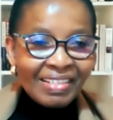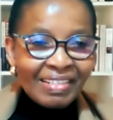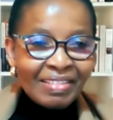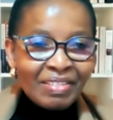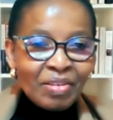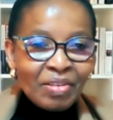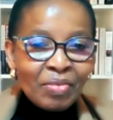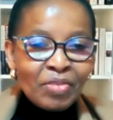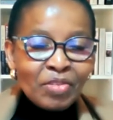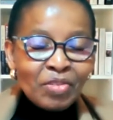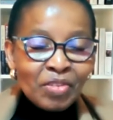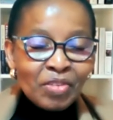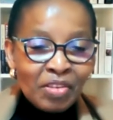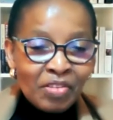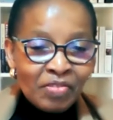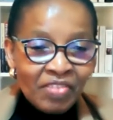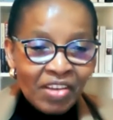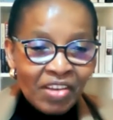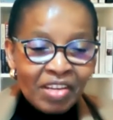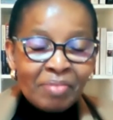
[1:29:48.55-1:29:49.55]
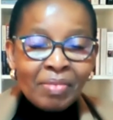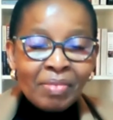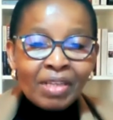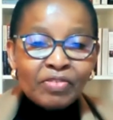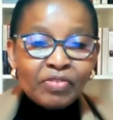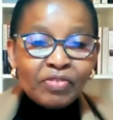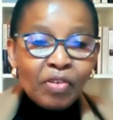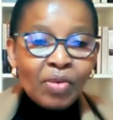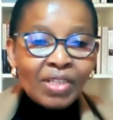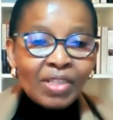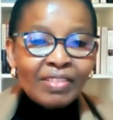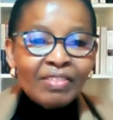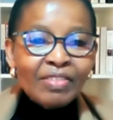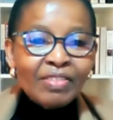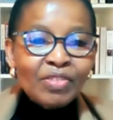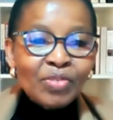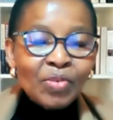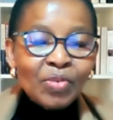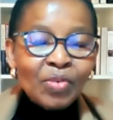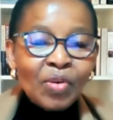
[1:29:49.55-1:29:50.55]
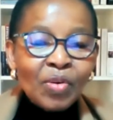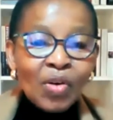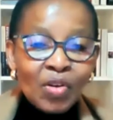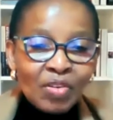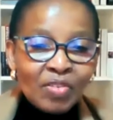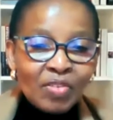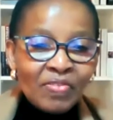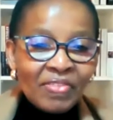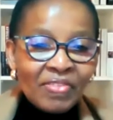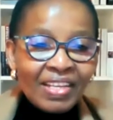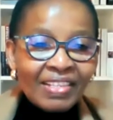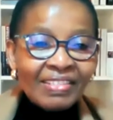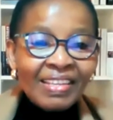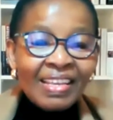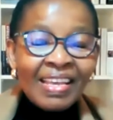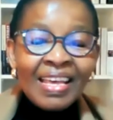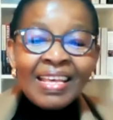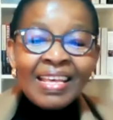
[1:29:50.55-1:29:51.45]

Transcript: So looking very much forward to all of that.